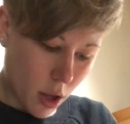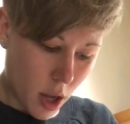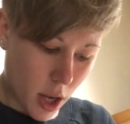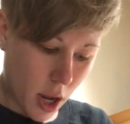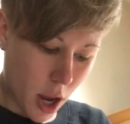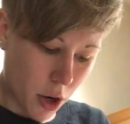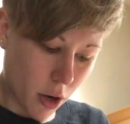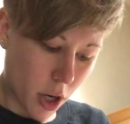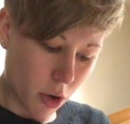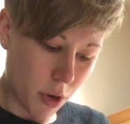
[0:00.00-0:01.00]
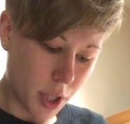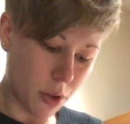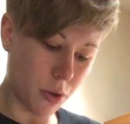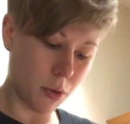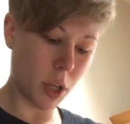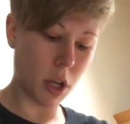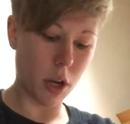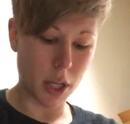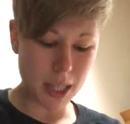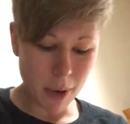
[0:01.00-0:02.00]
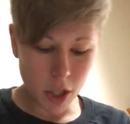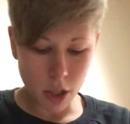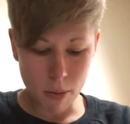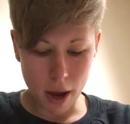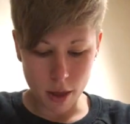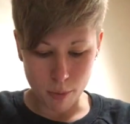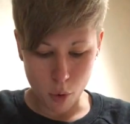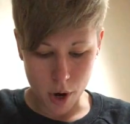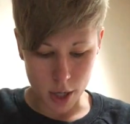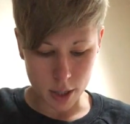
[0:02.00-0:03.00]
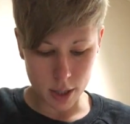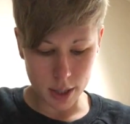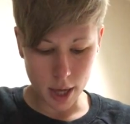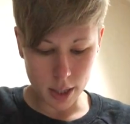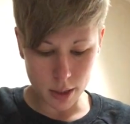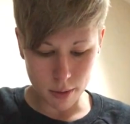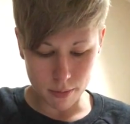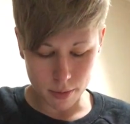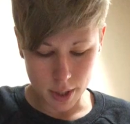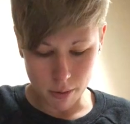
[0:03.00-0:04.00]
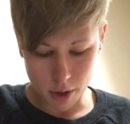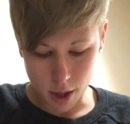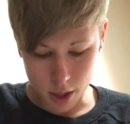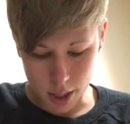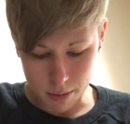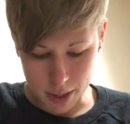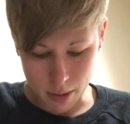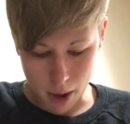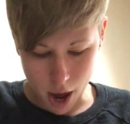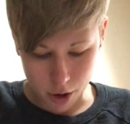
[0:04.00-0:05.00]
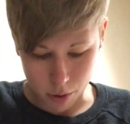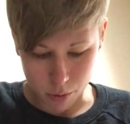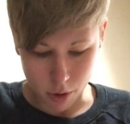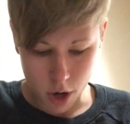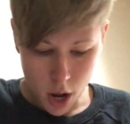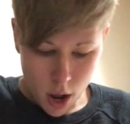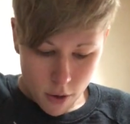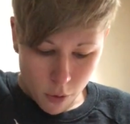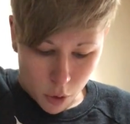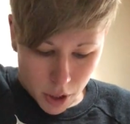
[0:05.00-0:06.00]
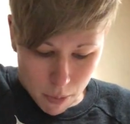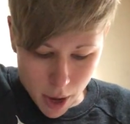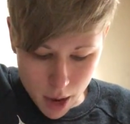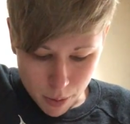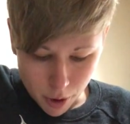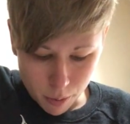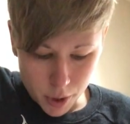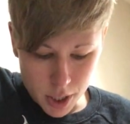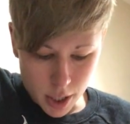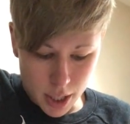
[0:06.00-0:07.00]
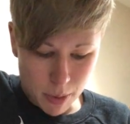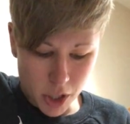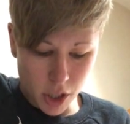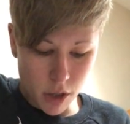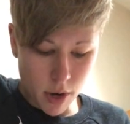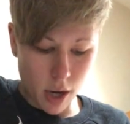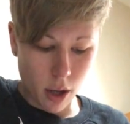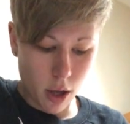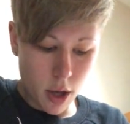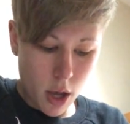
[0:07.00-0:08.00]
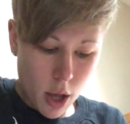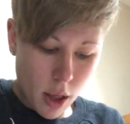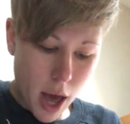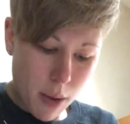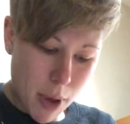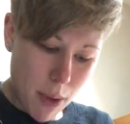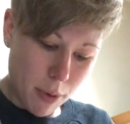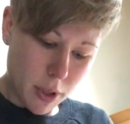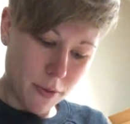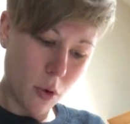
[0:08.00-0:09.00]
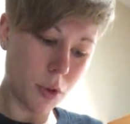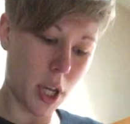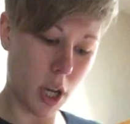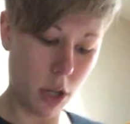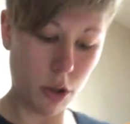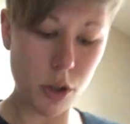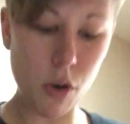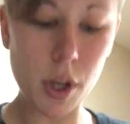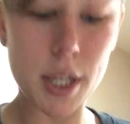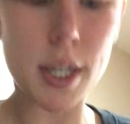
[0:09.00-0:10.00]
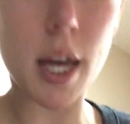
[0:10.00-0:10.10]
And again, you're gonna crease those really good, especially by the point, because that's something that seems to matter when we're folding paper. Especially you get a lot of papers folding, and you'll notice